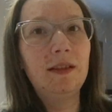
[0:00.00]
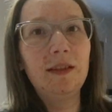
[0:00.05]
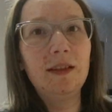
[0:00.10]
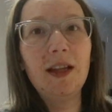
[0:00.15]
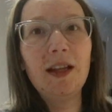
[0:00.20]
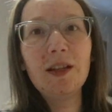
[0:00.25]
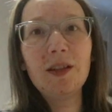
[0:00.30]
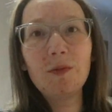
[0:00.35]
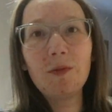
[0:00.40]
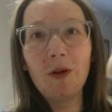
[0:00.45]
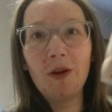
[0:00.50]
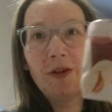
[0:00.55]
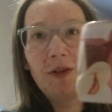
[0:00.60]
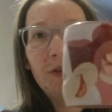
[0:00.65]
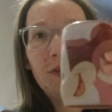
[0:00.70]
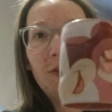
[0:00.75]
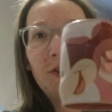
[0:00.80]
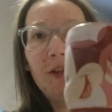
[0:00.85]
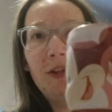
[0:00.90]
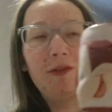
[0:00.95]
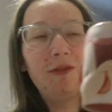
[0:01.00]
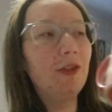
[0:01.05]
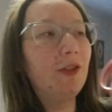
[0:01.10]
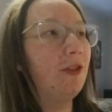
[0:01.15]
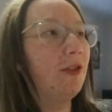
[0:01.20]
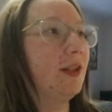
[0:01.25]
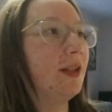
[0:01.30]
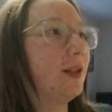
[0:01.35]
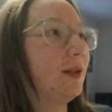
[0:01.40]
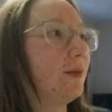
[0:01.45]
This one, got it for
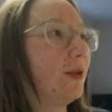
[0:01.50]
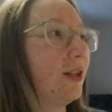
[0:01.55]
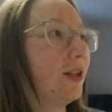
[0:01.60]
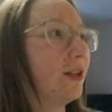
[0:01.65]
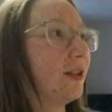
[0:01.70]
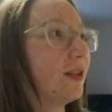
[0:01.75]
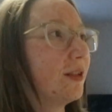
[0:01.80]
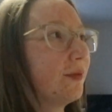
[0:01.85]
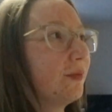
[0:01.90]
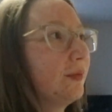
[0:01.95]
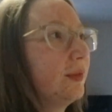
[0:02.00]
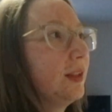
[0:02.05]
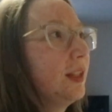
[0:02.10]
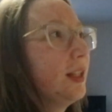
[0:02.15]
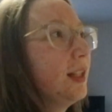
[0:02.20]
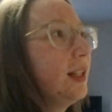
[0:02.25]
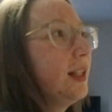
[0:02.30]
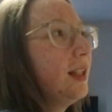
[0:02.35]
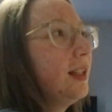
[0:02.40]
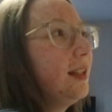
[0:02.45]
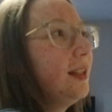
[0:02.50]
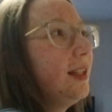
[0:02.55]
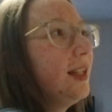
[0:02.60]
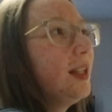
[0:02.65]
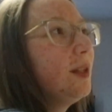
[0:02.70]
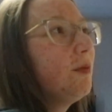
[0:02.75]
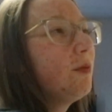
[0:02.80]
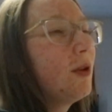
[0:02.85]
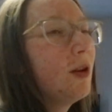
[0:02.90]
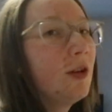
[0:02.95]
Christmas.
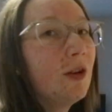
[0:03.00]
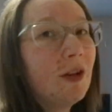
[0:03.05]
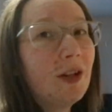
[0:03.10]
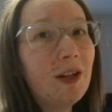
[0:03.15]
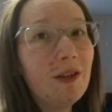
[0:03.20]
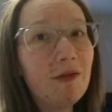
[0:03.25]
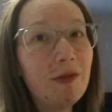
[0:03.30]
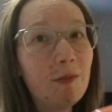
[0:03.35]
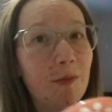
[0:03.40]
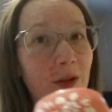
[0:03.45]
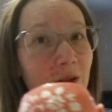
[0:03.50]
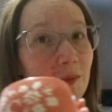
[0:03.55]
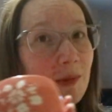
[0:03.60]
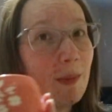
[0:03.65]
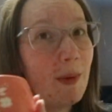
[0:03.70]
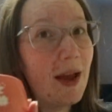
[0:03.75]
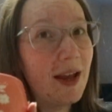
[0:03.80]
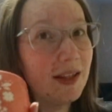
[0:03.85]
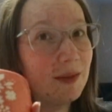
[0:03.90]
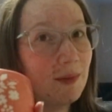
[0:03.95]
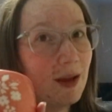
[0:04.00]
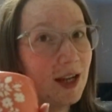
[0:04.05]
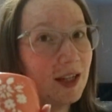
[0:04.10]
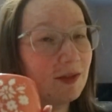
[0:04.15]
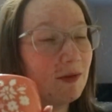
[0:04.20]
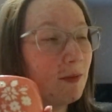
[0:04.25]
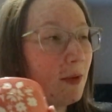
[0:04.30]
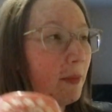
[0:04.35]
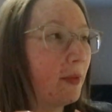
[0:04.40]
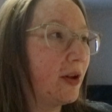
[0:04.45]
This one, got it from one of my best
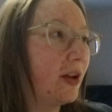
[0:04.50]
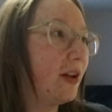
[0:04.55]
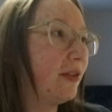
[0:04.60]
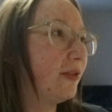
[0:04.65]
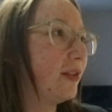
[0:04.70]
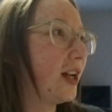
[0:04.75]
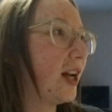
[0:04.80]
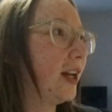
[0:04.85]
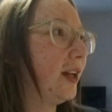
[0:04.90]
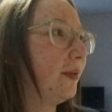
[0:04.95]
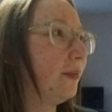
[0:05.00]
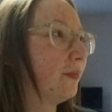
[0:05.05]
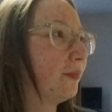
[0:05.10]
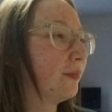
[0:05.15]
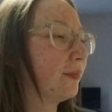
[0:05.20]
mates for my birthday.